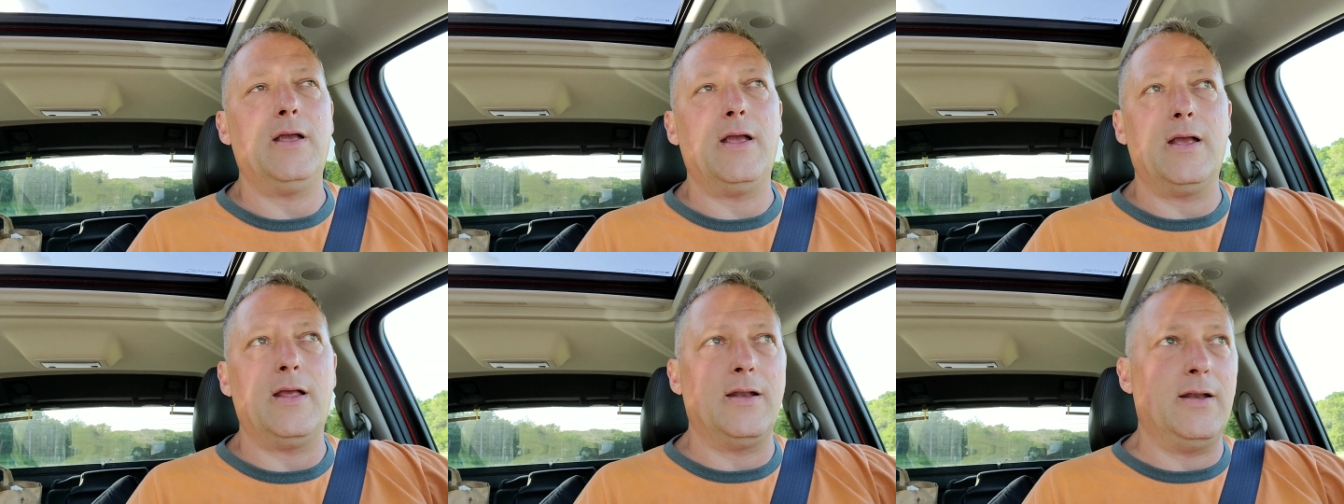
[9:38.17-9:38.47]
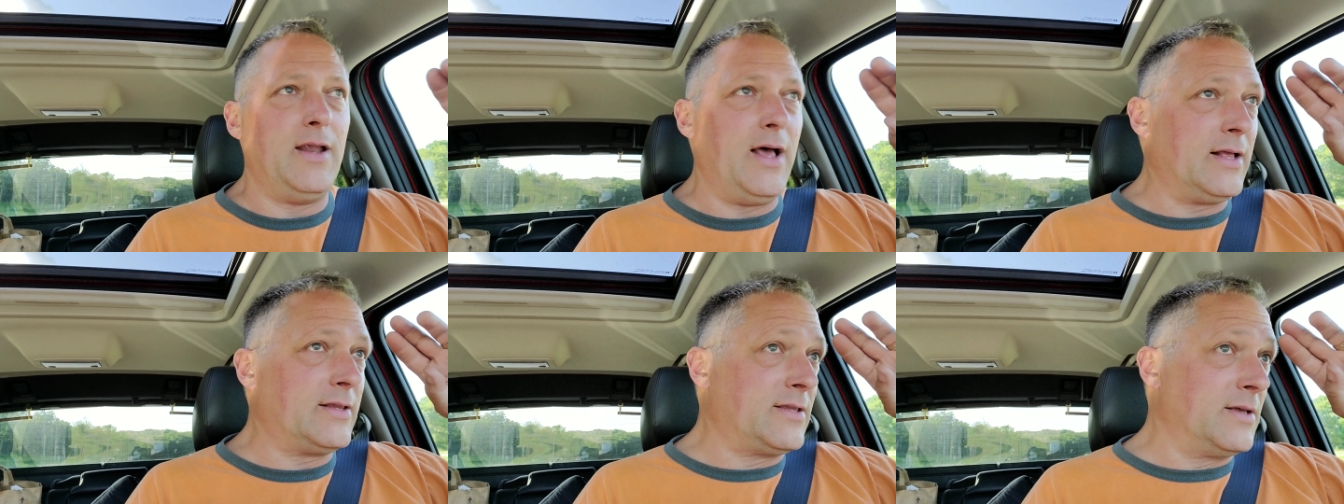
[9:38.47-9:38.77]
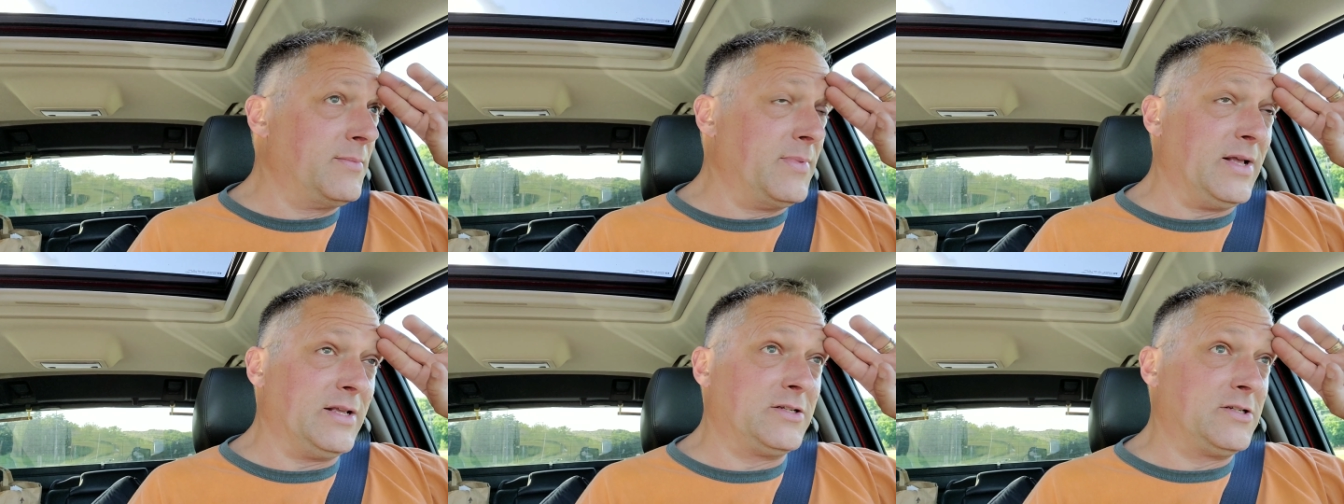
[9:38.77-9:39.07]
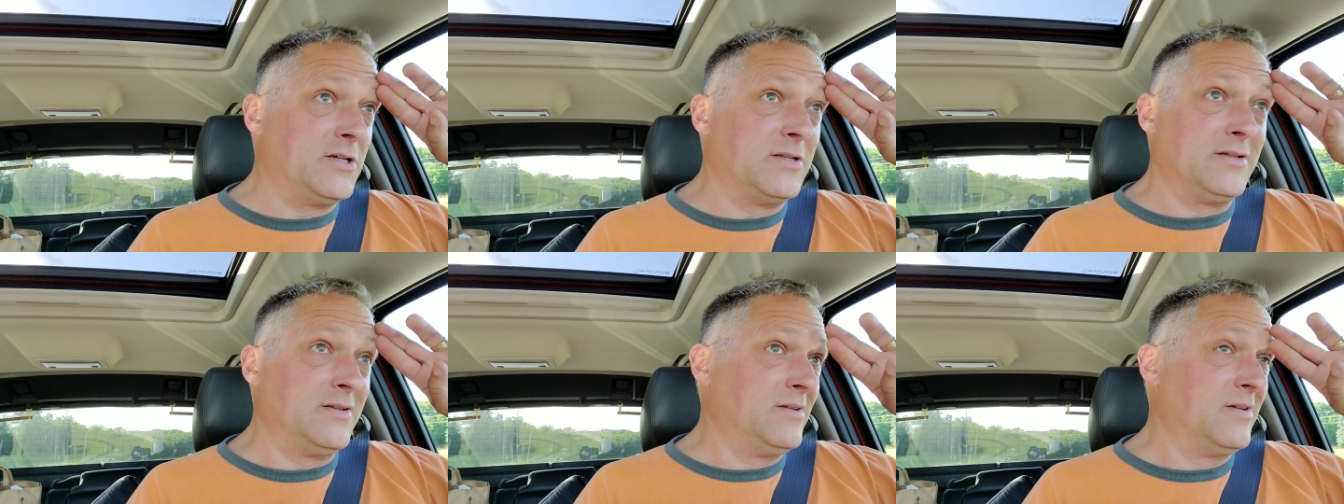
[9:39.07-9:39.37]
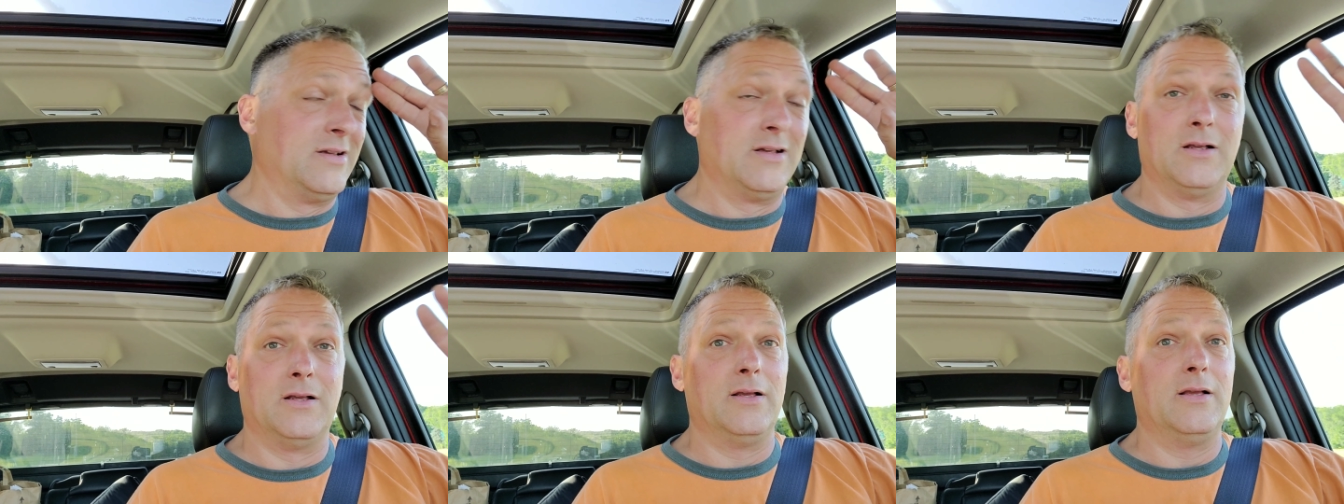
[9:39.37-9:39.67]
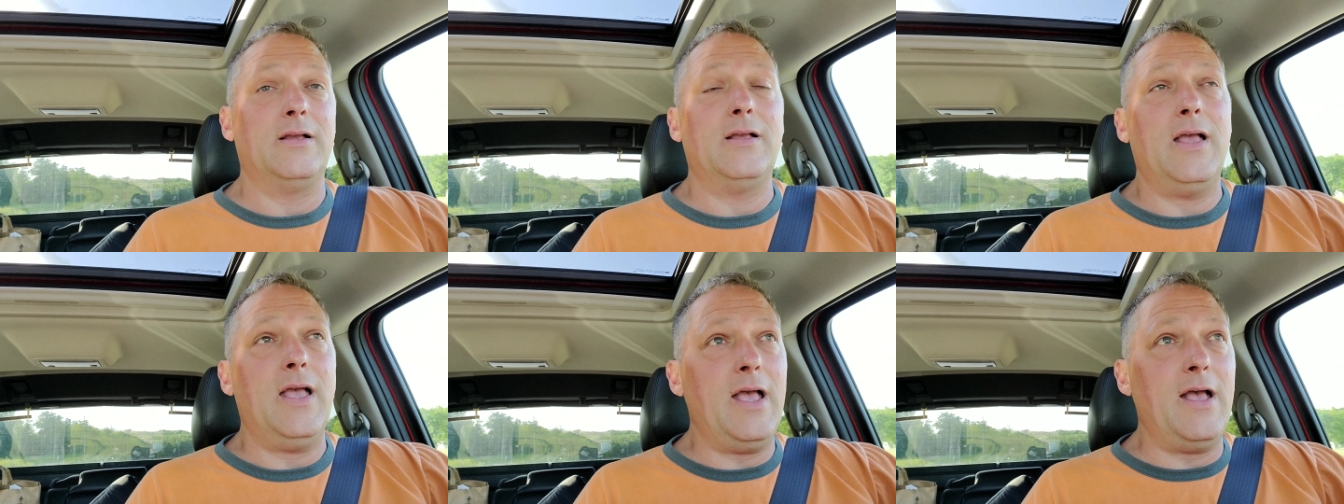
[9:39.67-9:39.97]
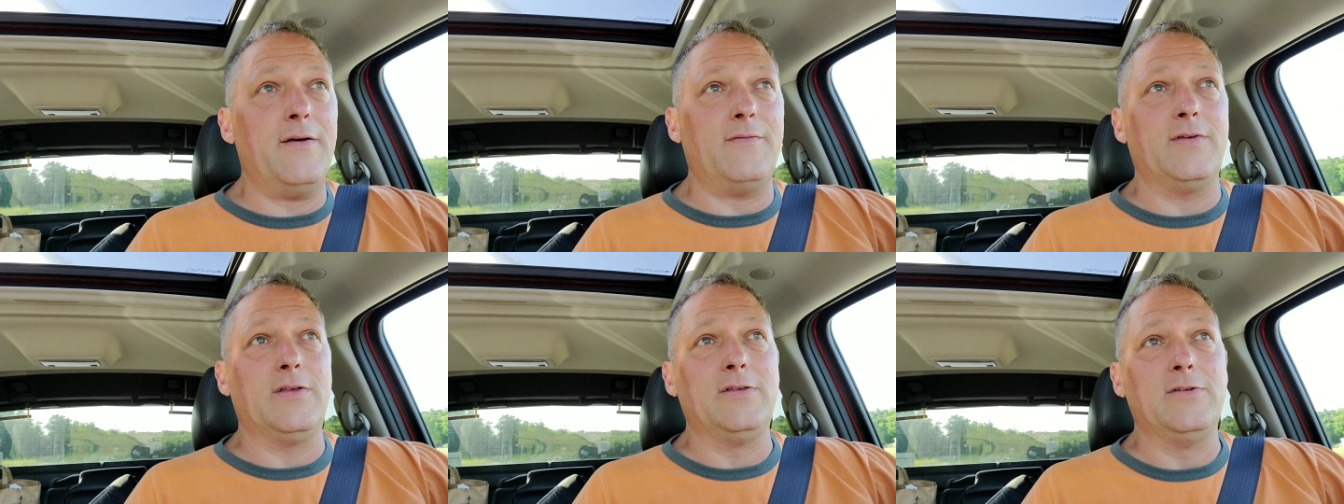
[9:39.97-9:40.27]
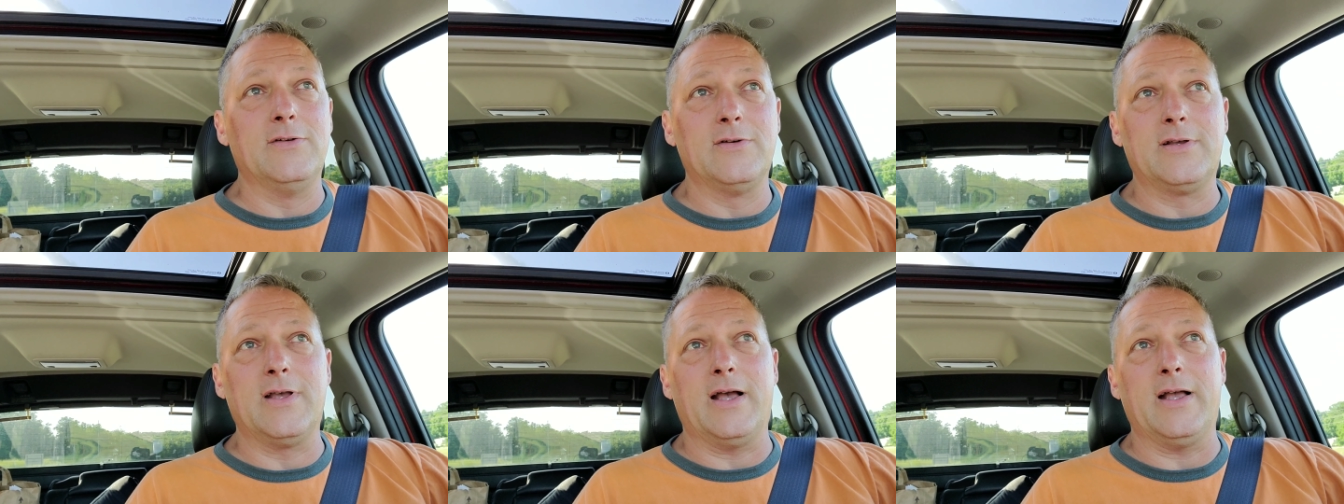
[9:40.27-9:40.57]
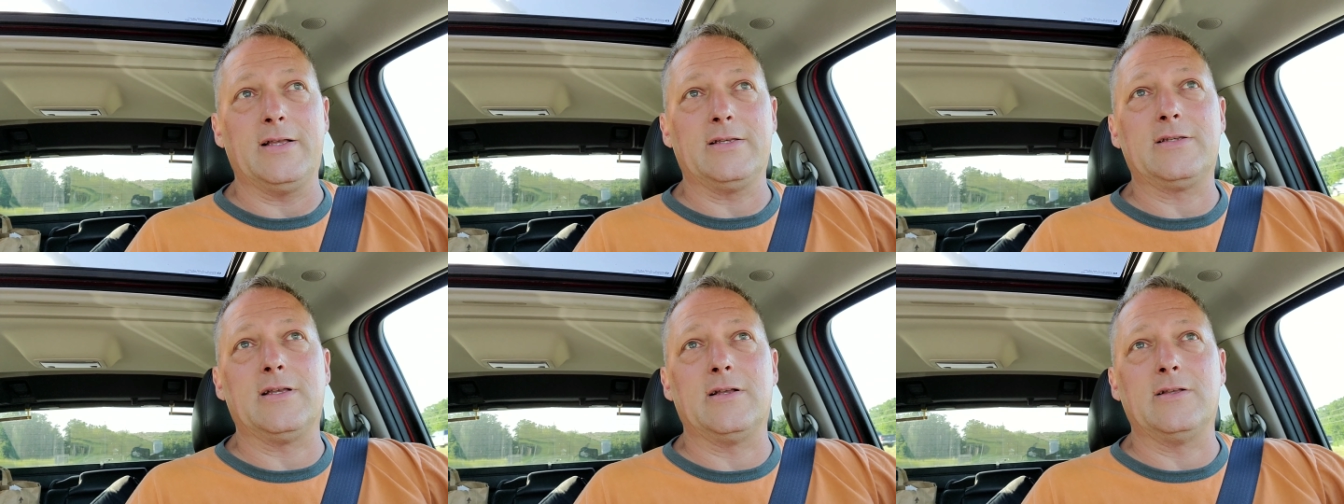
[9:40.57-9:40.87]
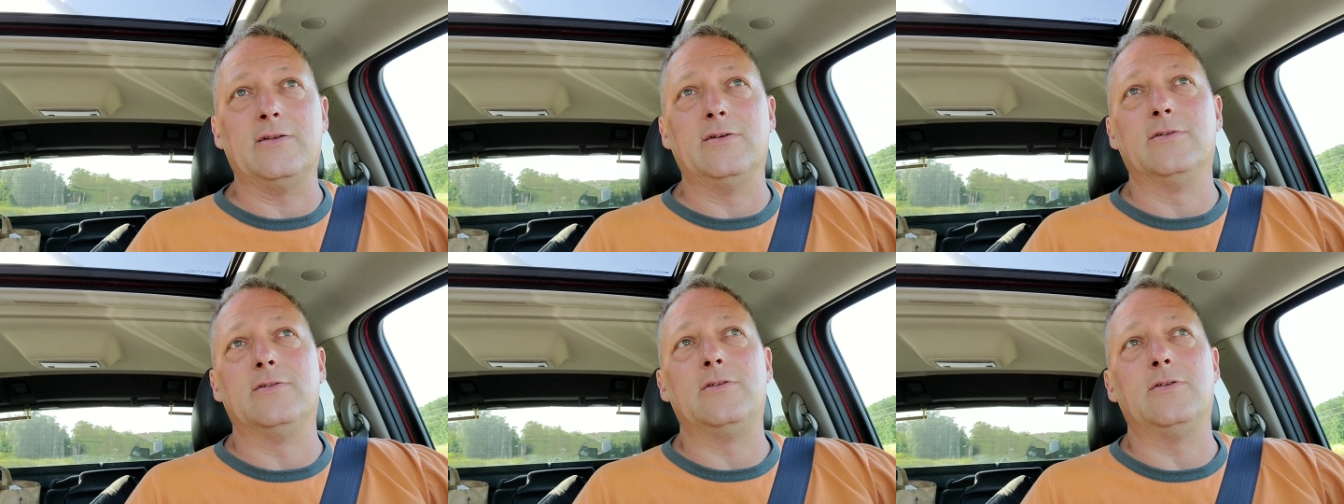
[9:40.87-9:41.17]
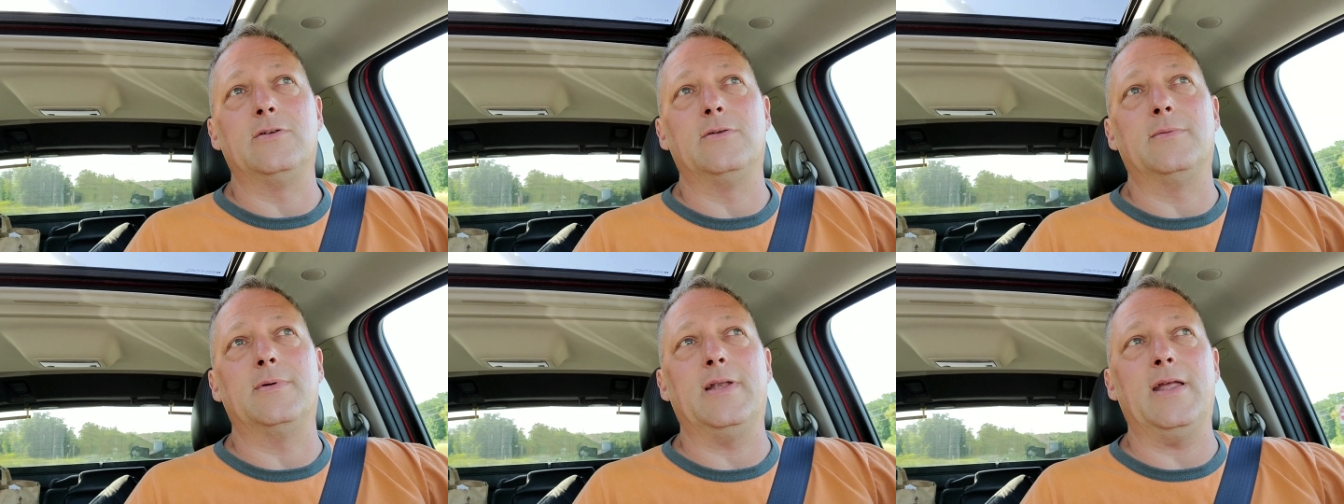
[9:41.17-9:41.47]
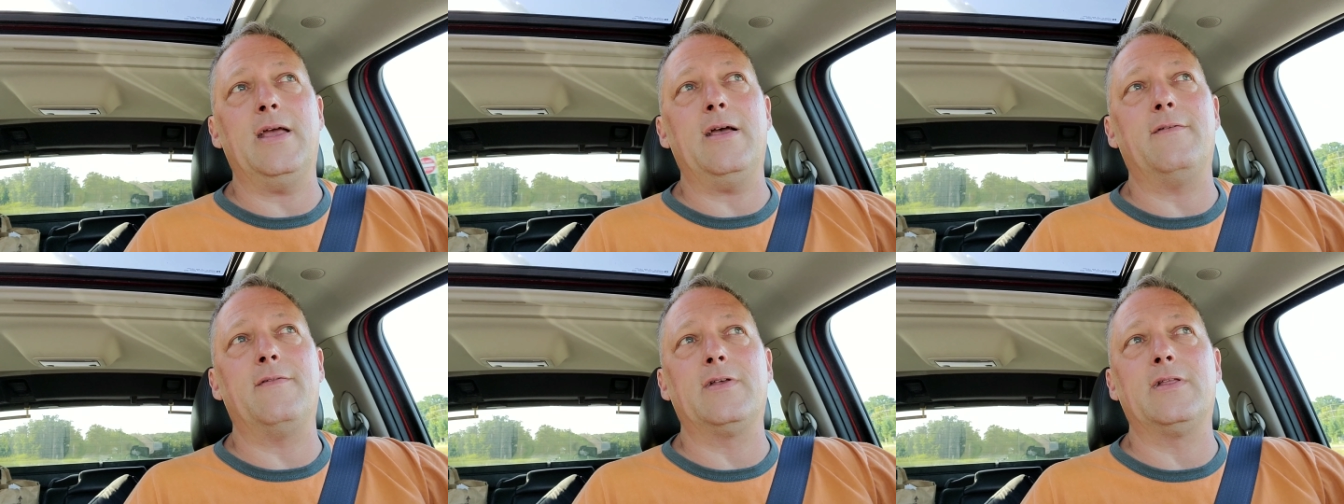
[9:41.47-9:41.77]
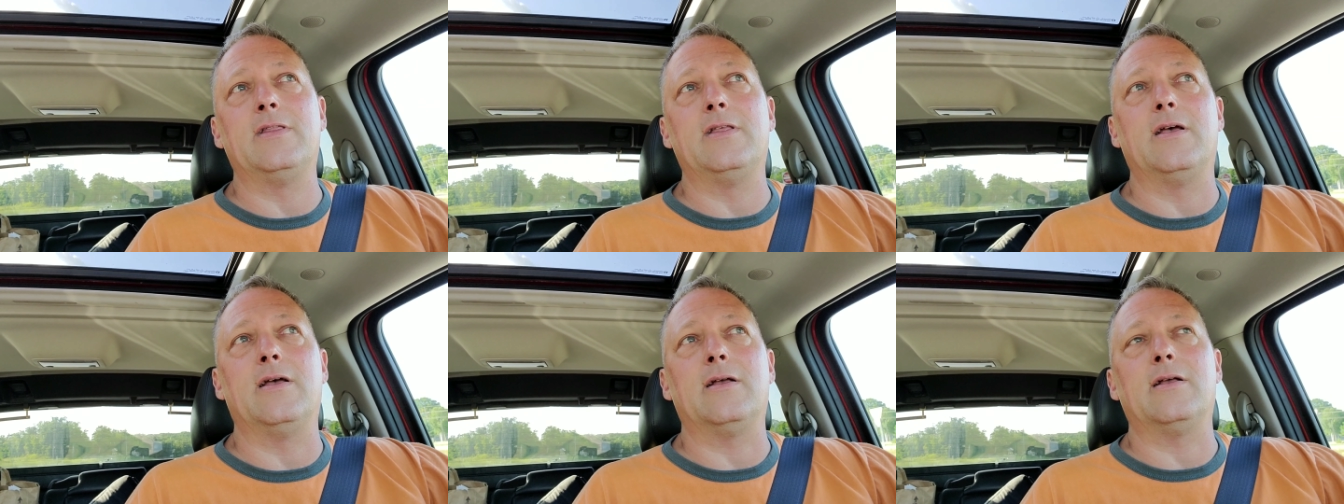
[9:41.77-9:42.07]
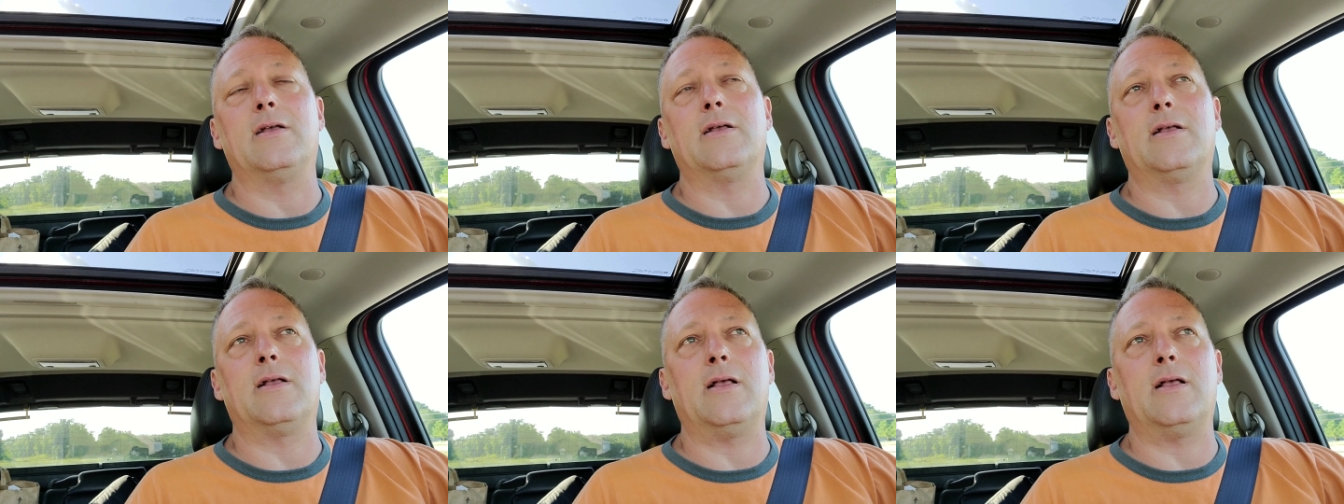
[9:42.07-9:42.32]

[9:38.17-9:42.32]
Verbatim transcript: And not to mention having you guys on YouTube and having that